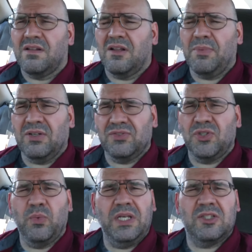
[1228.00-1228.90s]
About
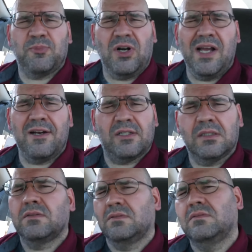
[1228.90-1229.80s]
2 weeks prior,
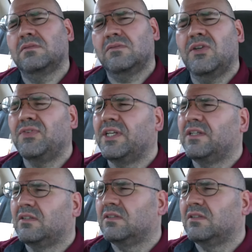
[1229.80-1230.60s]
roughly.